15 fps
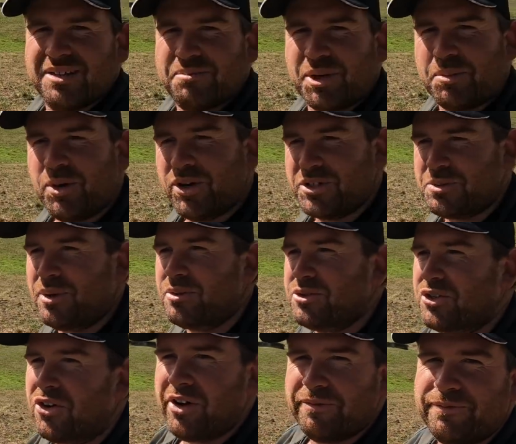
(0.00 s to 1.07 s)
But I might as well
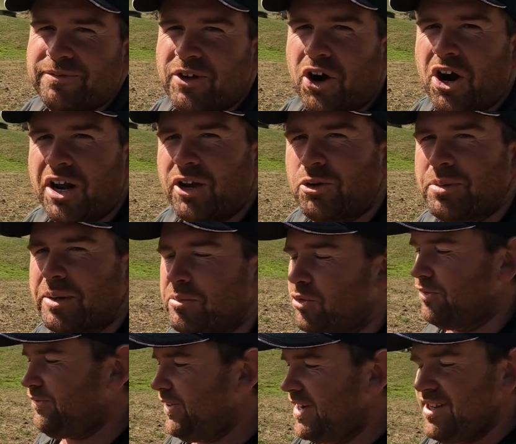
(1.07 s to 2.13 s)
try and grow a little bit more
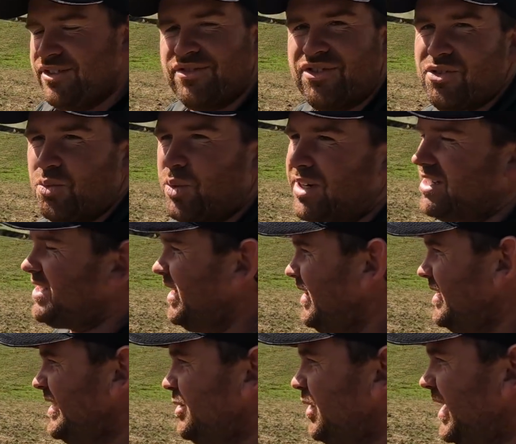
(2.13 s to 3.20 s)
feed through the winter
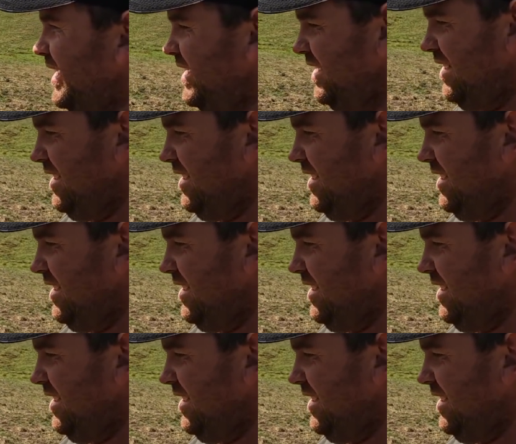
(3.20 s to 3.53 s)
this way.